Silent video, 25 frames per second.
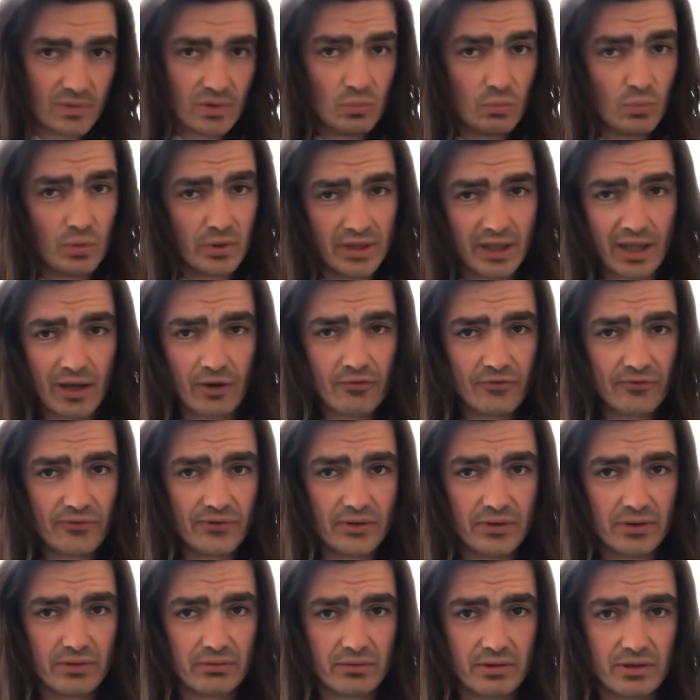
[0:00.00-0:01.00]
without
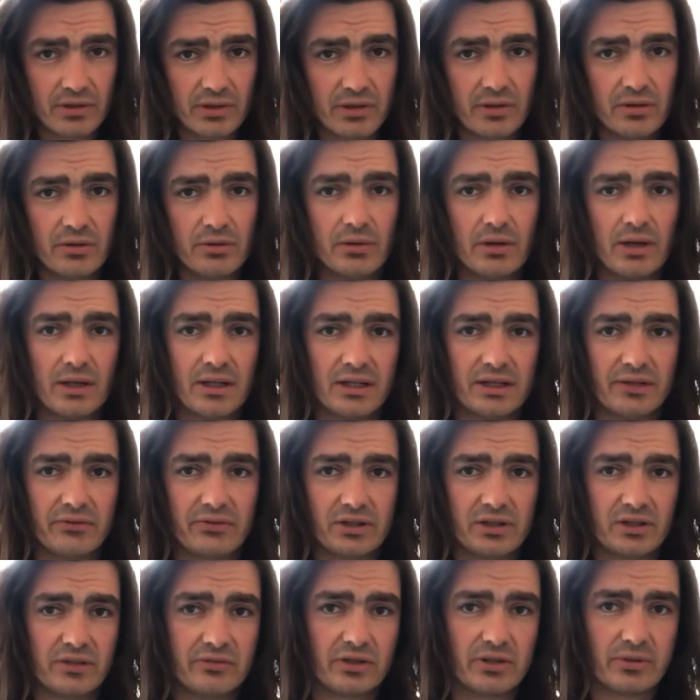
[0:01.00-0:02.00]
further ado, I'll give it
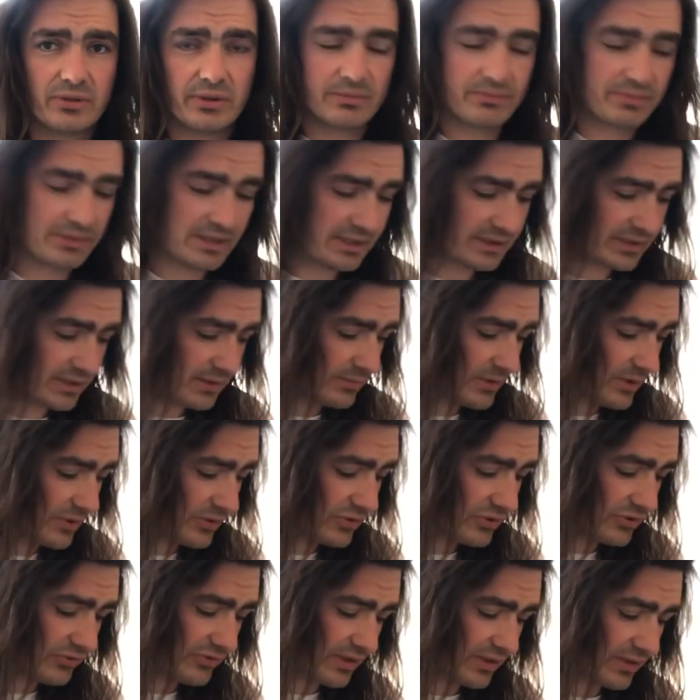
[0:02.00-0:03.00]
another quick blast. I'm going
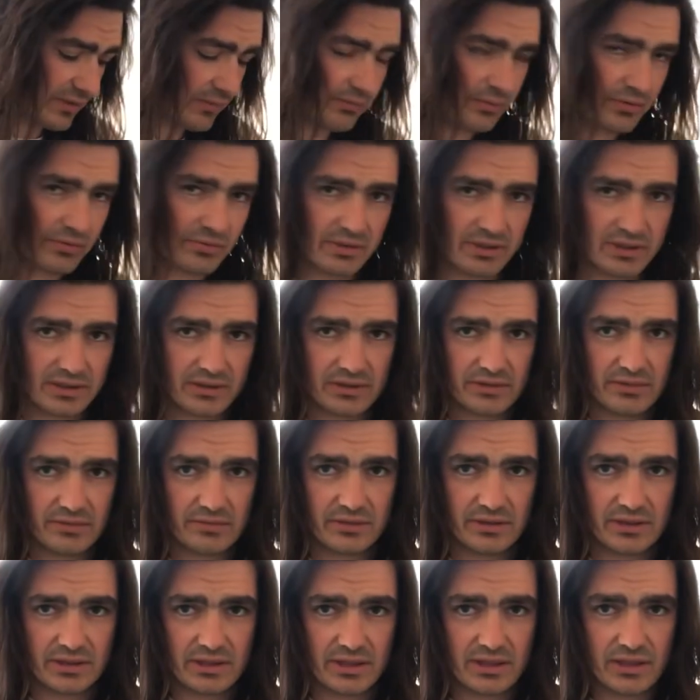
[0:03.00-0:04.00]
straight through
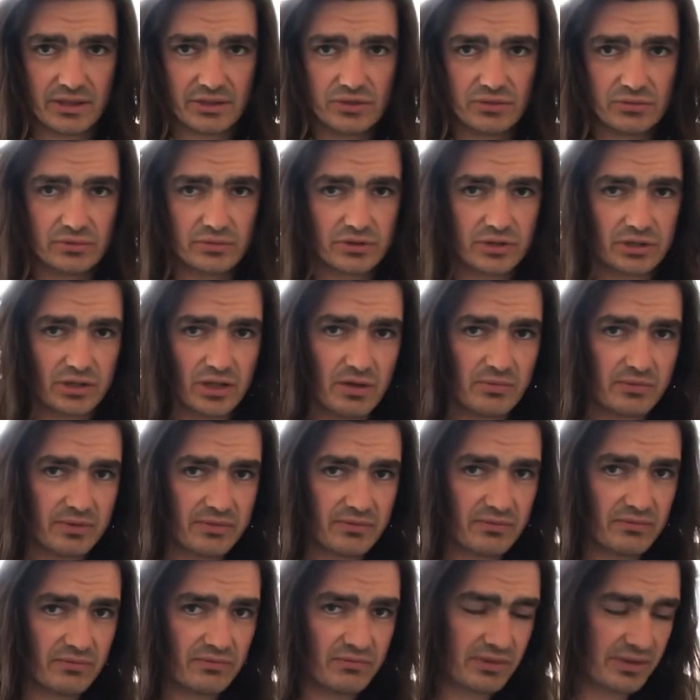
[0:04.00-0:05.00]
into a dual
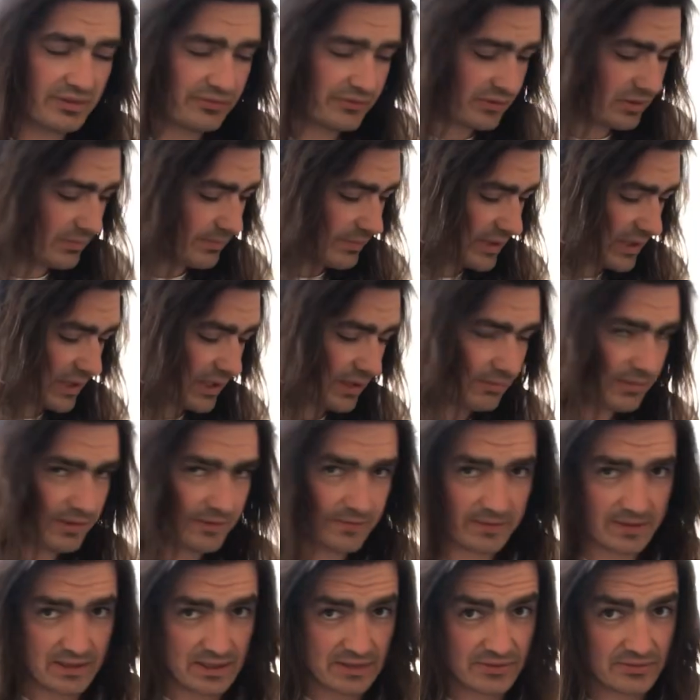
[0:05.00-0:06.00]
Showman reverb behind me
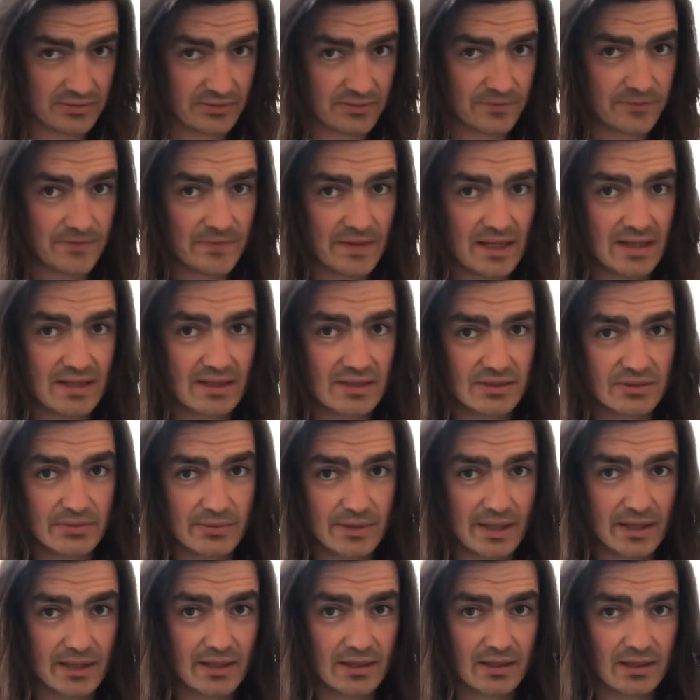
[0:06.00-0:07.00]
for that sort of Fender
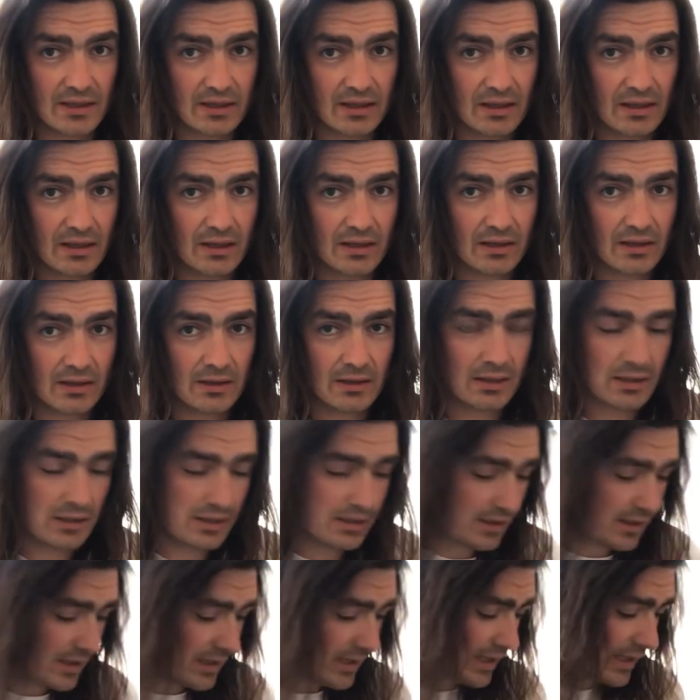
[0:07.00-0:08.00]
twang.
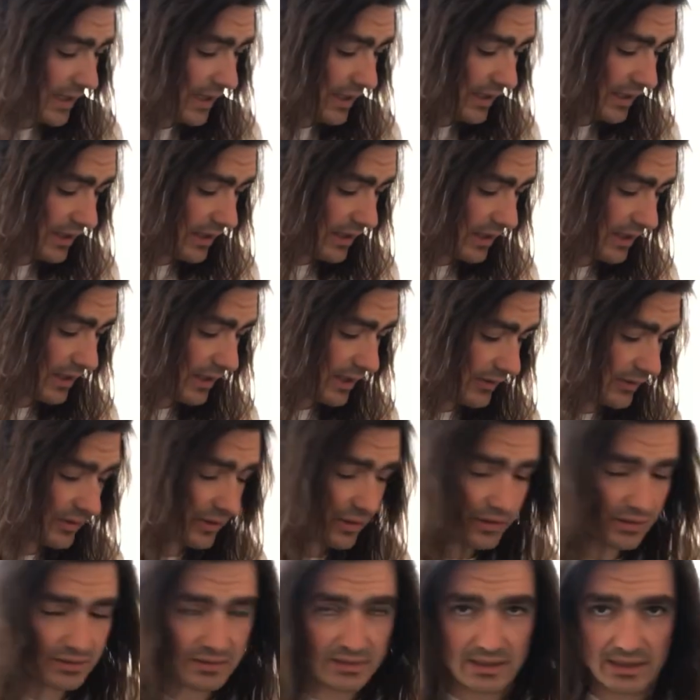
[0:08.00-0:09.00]
And I got
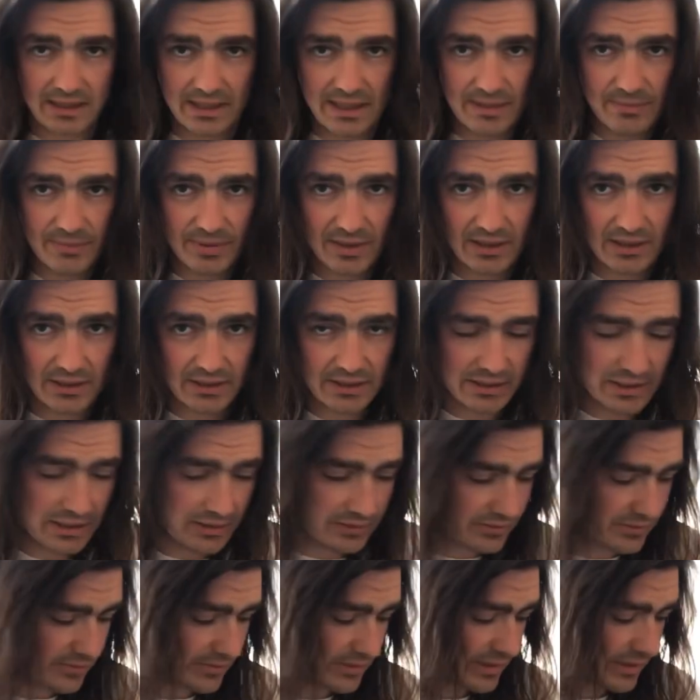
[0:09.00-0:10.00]
a delay pedal here
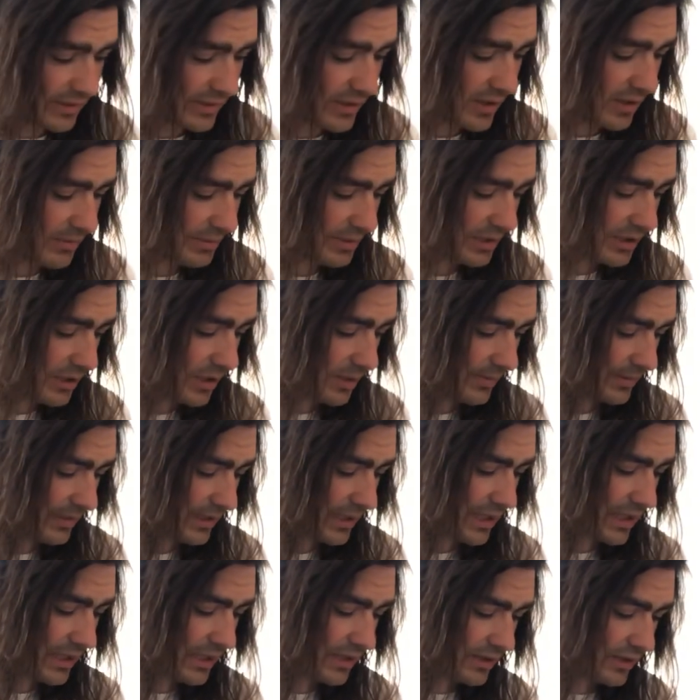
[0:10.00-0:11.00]
as well, a carbon copy,
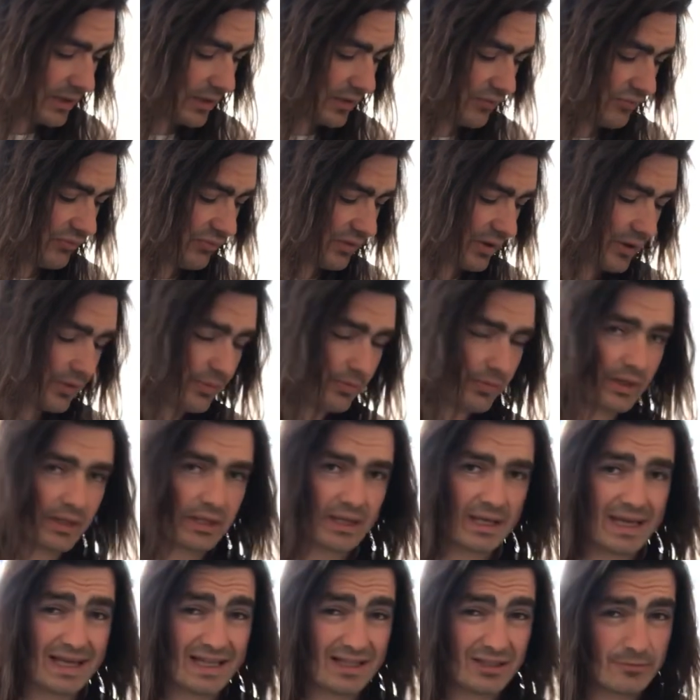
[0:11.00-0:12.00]
and a Rothwell
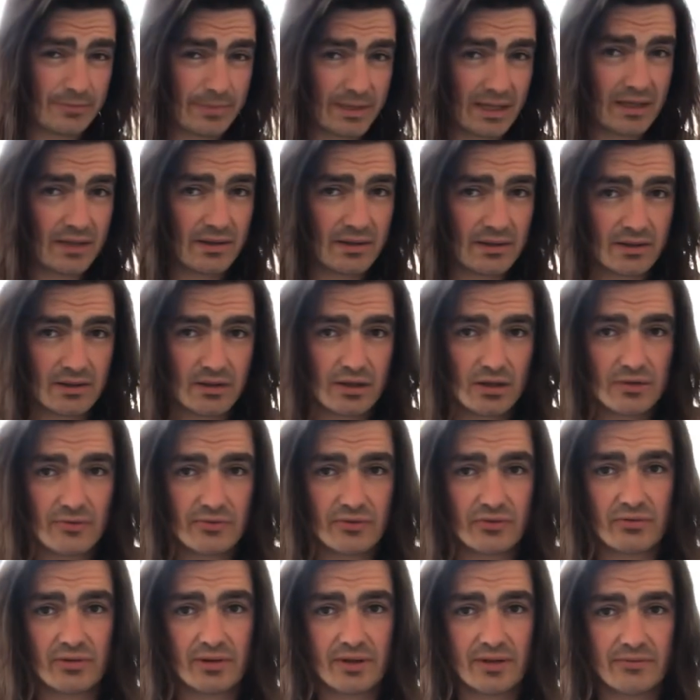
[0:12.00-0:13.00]
Hellbender
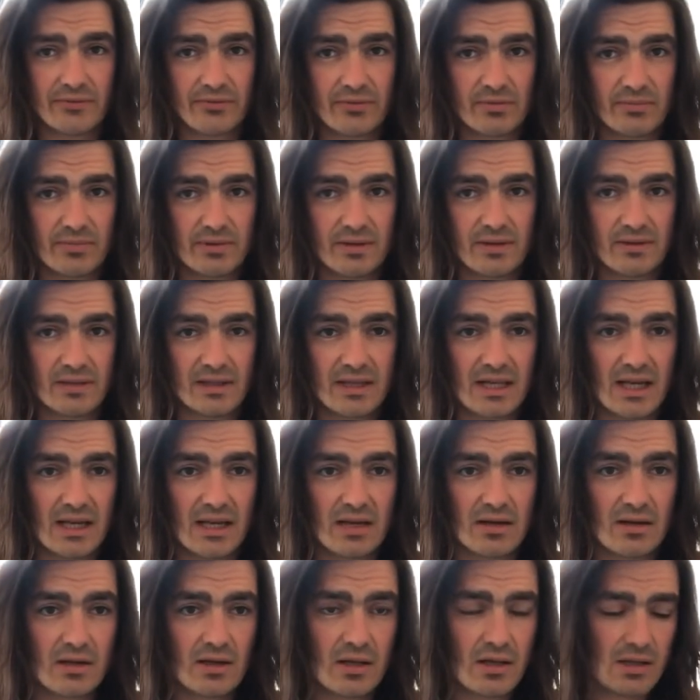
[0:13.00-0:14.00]
overdrive for a bit of
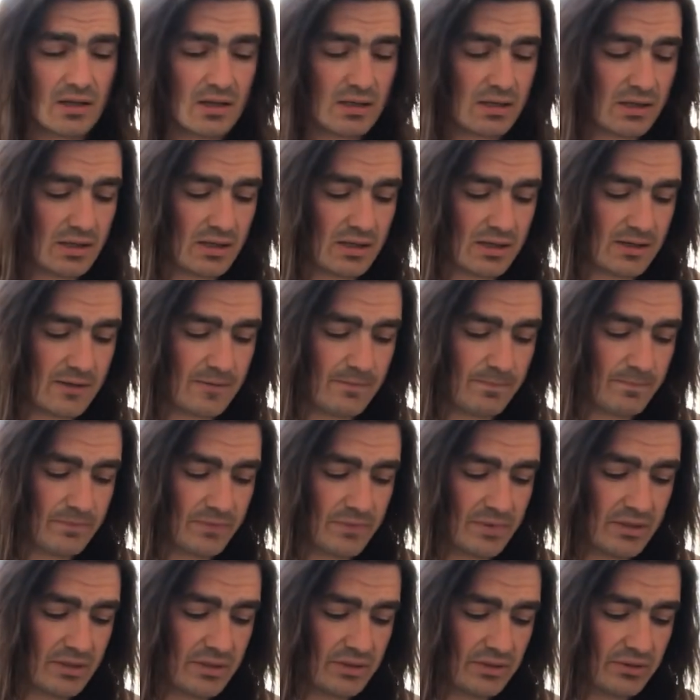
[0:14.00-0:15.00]
gain.
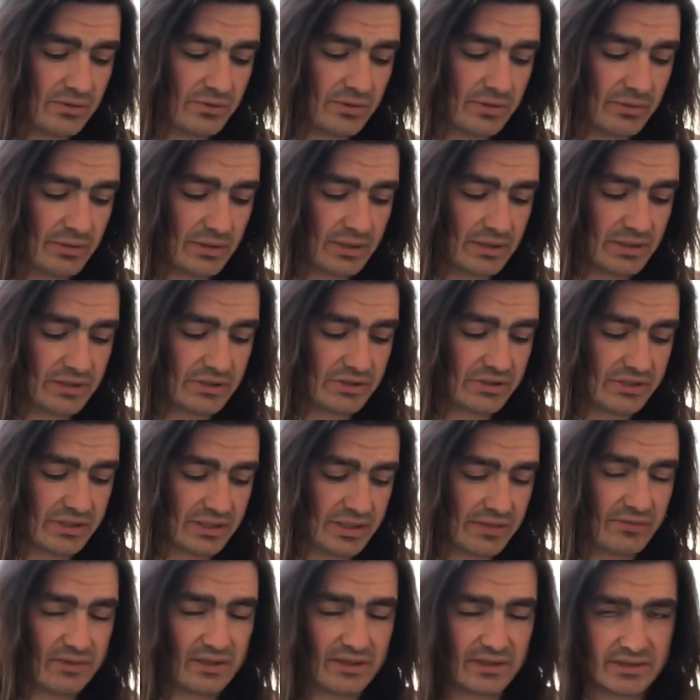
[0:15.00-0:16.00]
So anyway, let's just
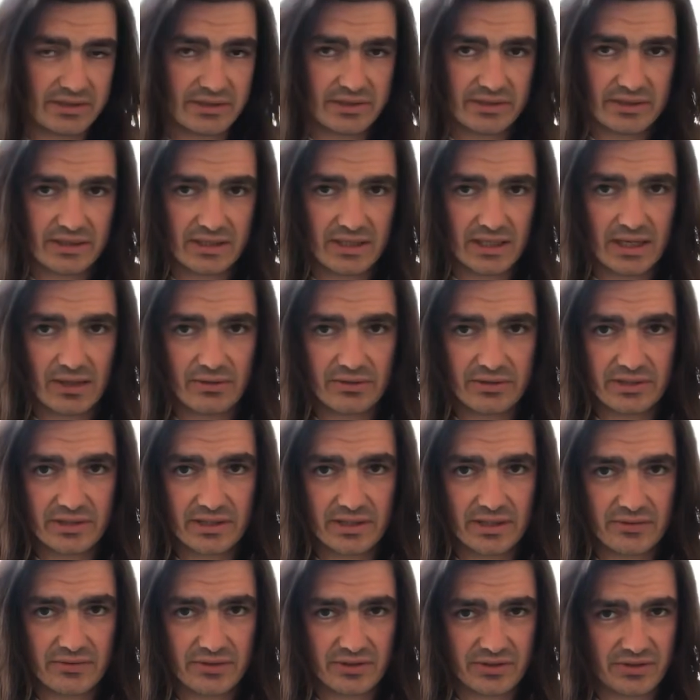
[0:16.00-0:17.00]
have a listen to see how it
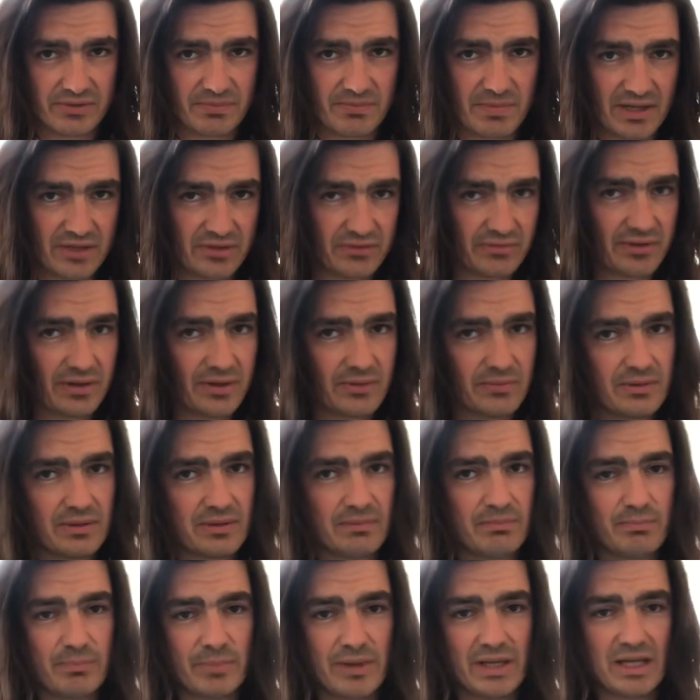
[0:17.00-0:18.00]
sounds. I'll just mess around
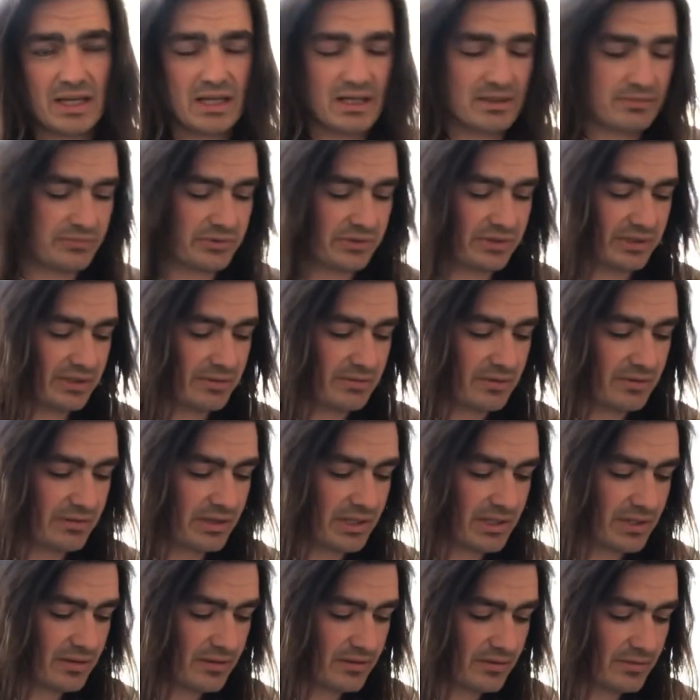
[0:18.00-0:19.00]
in B and we'll see where we
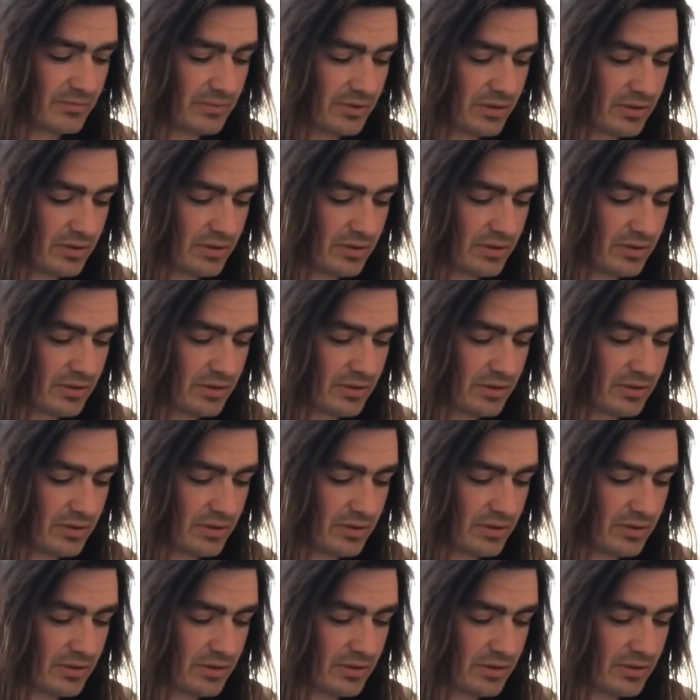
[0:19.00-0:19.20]
end up.